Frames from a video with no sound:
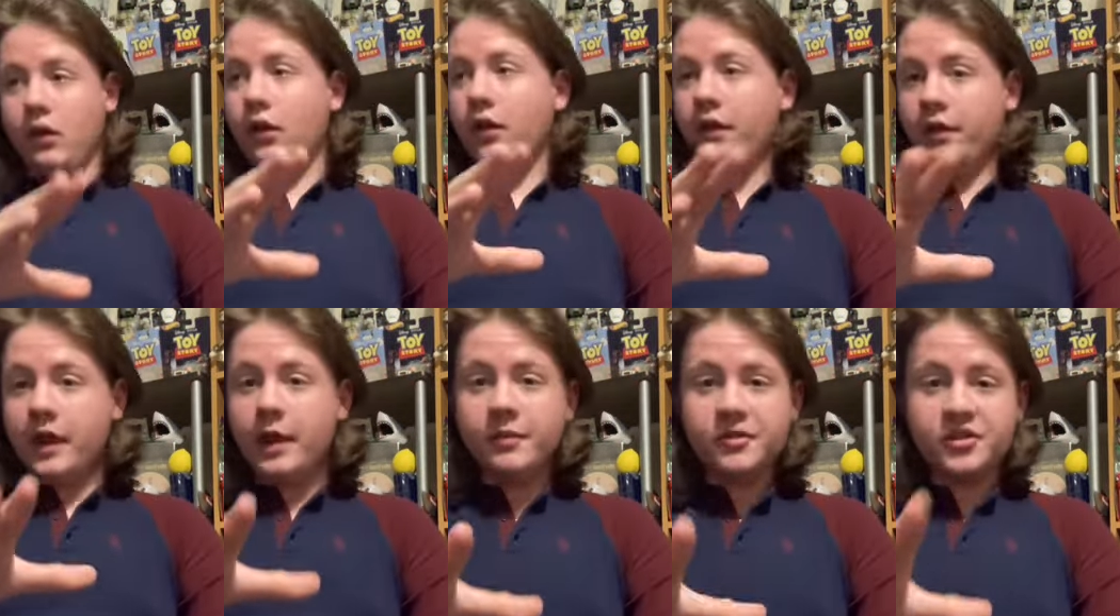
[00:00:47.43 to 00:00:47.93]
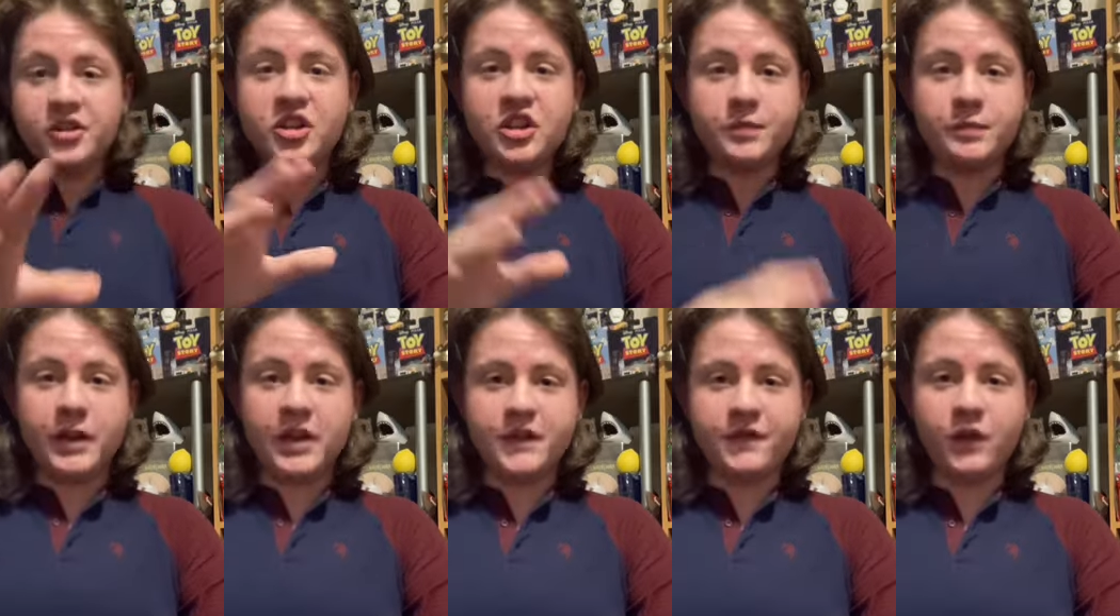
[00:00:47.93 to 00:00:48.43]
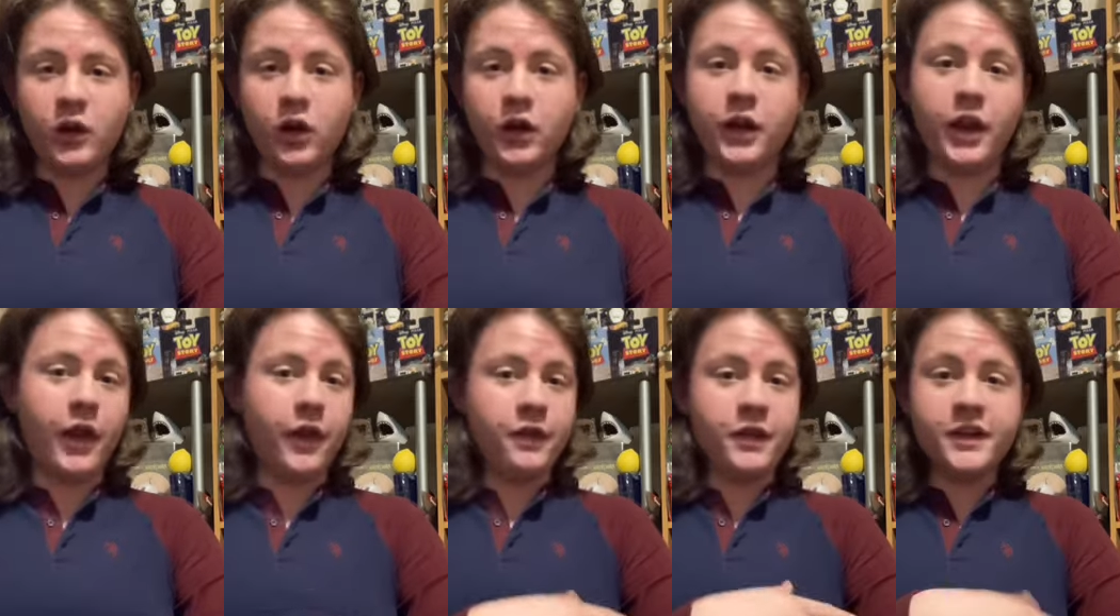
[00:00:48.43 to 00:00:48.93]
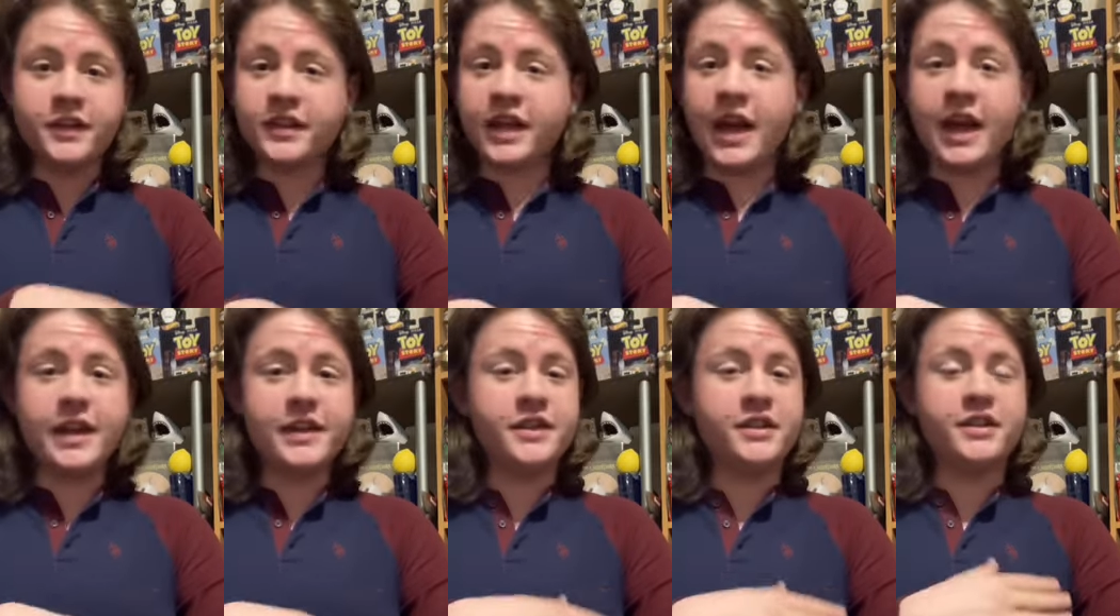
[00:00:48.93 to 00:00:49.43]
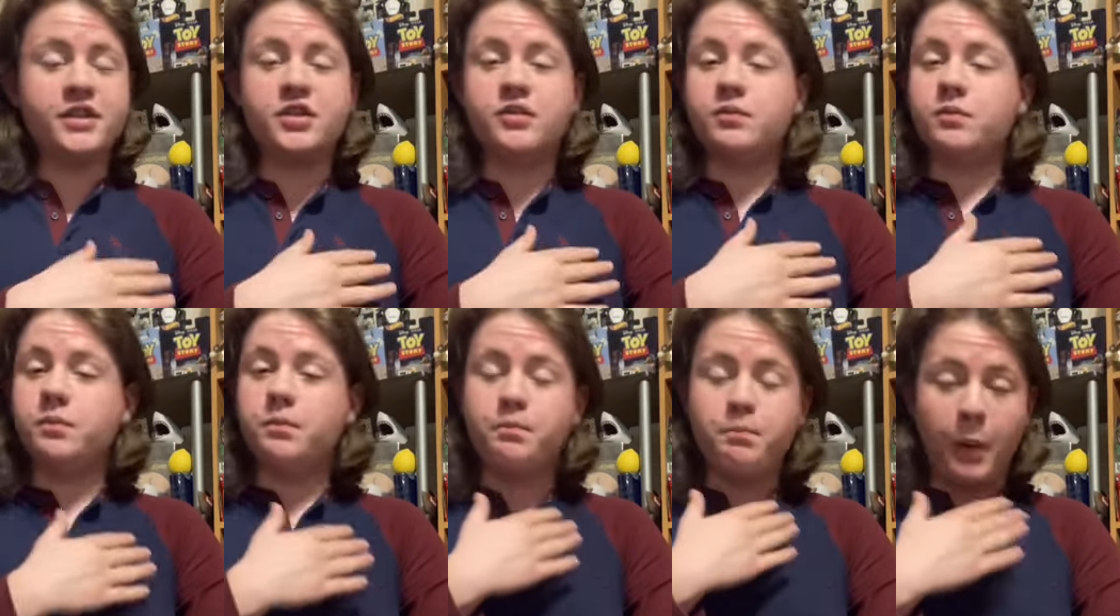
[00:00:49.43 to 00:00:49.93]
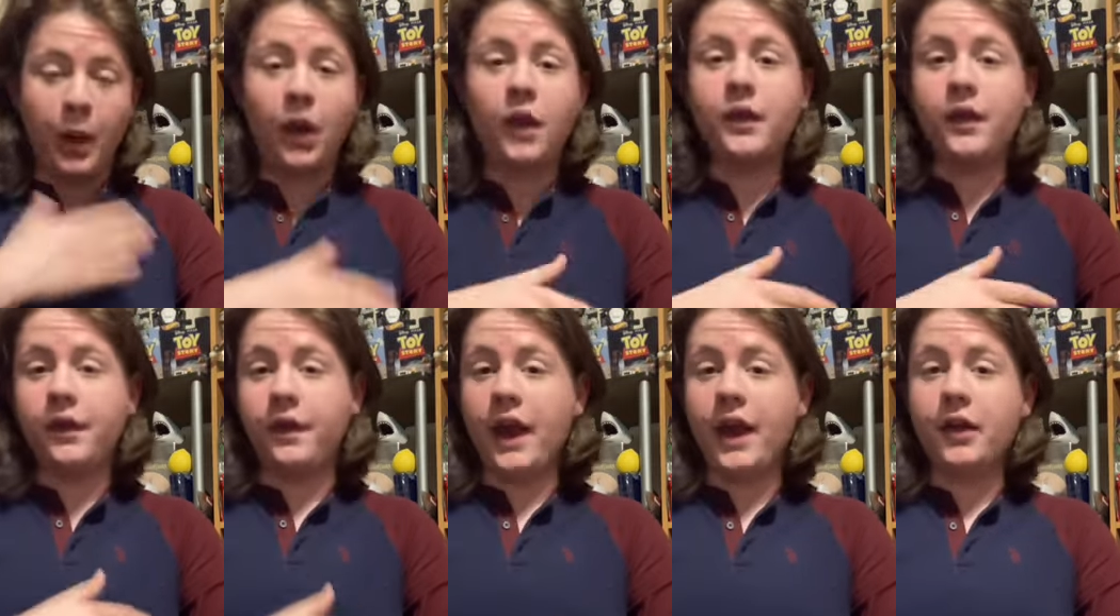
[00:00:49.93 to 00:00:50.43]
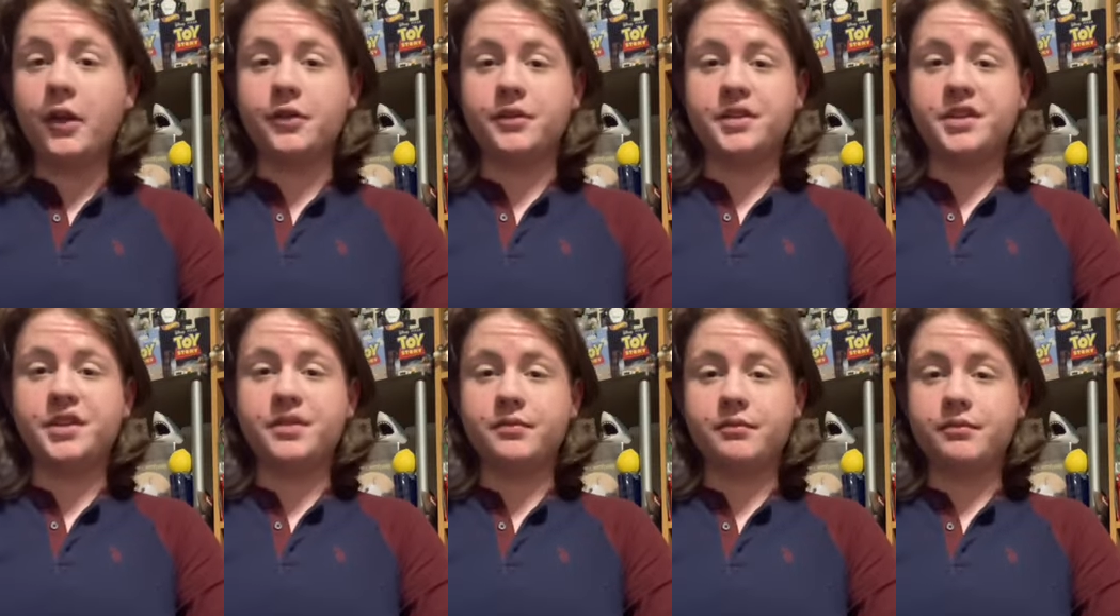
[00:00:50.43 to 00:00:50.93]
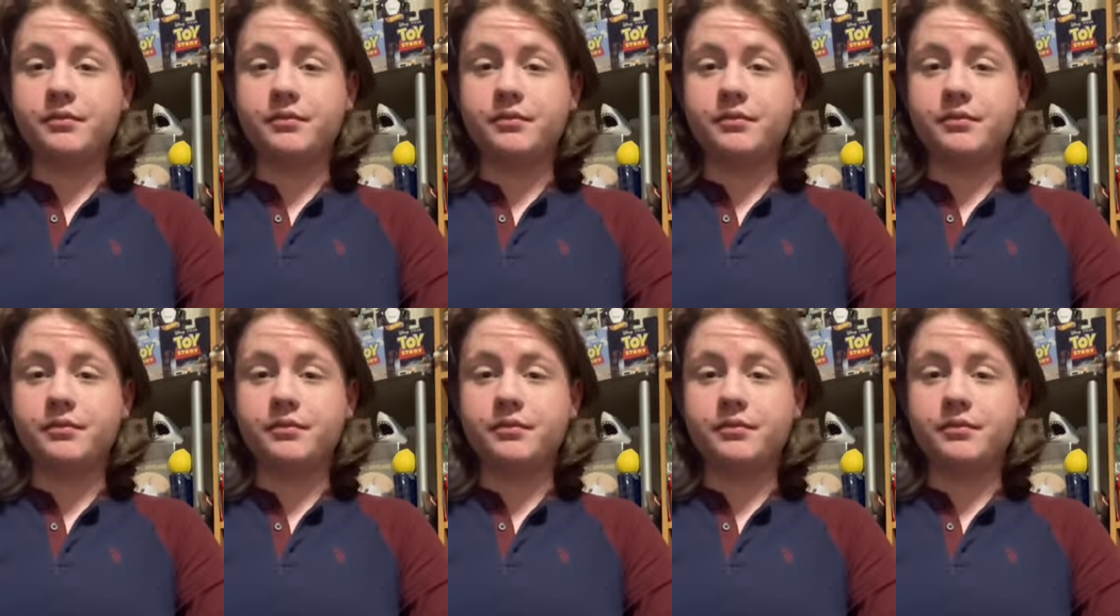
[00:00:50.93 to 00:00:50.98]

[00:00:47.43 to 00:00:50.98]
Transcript: The MCU's best villain. This guy is better than Thanos.